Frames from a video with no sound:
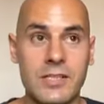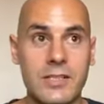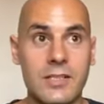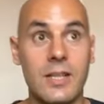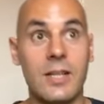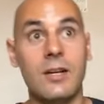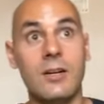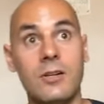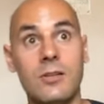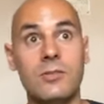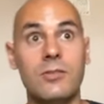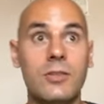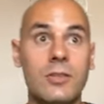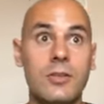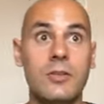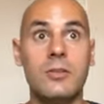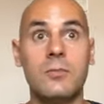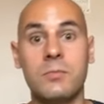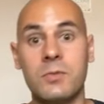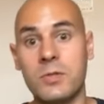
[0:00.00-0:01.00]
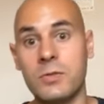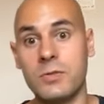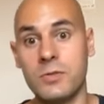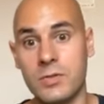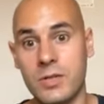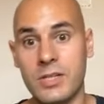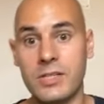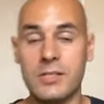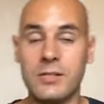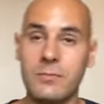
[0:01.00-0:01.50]
And like, oh no, I'm too
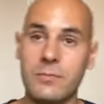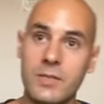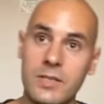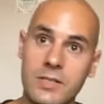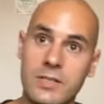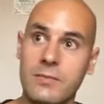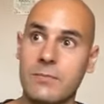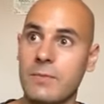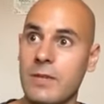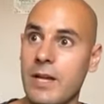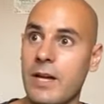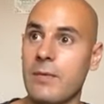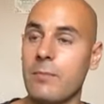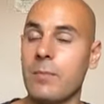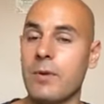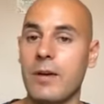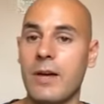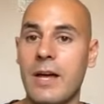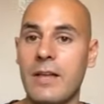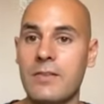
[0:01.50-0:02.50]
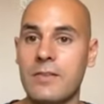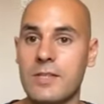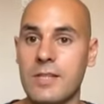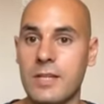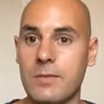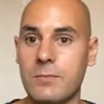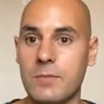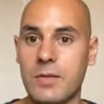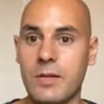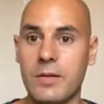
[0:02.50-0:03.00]
stressed and this and that. But at the
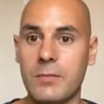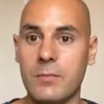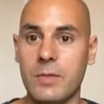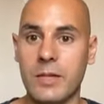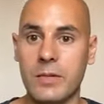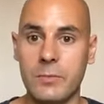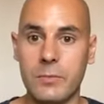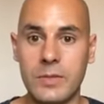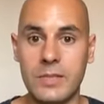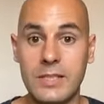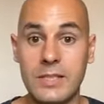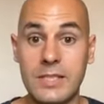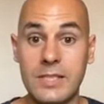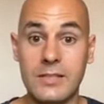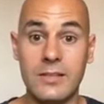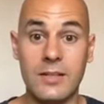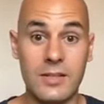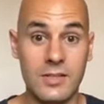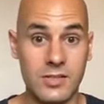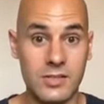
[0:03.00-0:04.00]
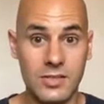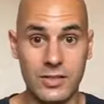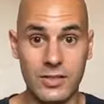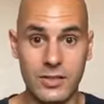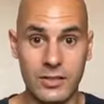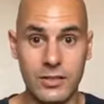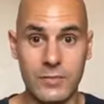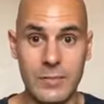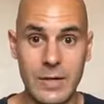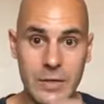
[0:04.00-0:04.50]
same time, like we need a
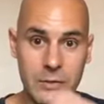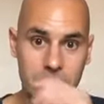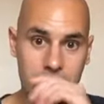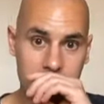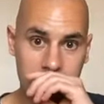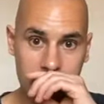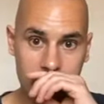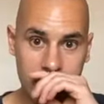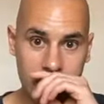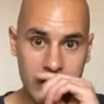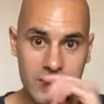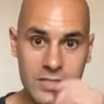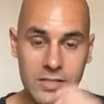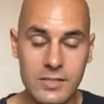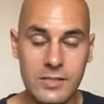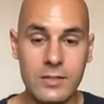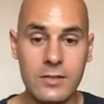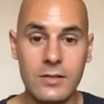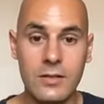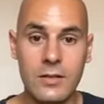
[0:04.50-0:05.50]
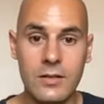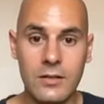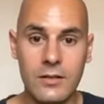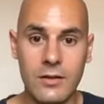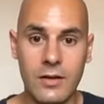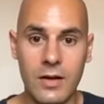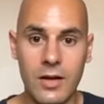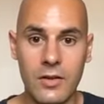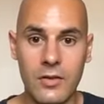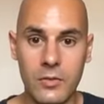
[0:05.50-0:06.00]
certain amount of stress.
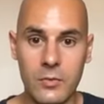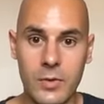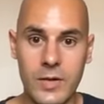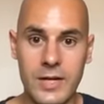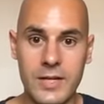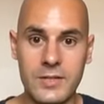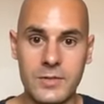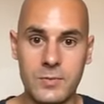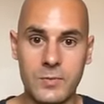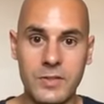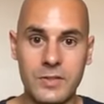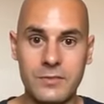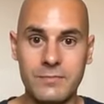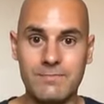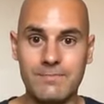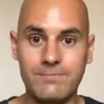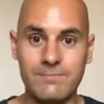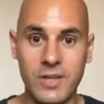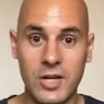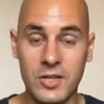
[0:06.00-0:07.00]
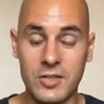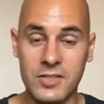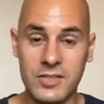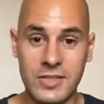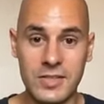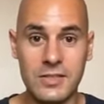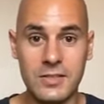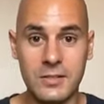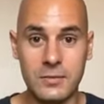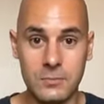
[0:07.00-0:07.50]
Otherwise our
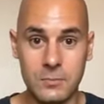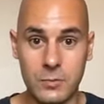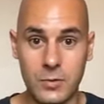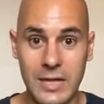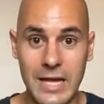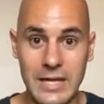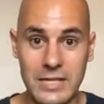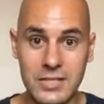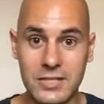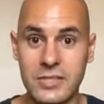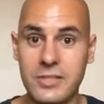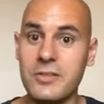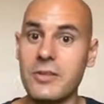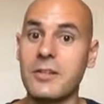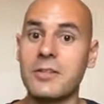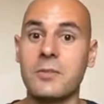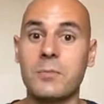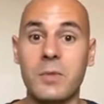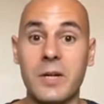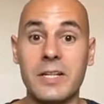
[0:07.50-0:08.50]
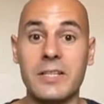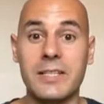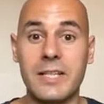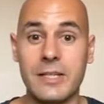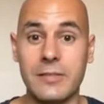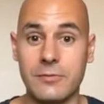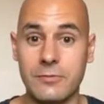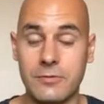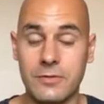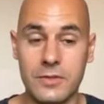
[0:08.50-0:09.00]
system will actually start to break
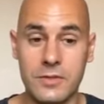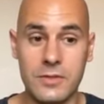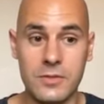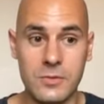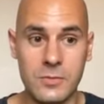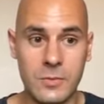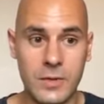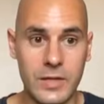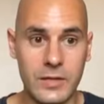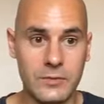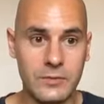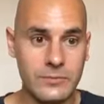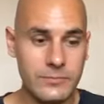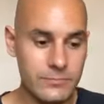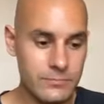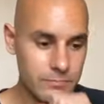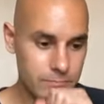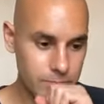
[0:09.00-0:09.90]
down as well.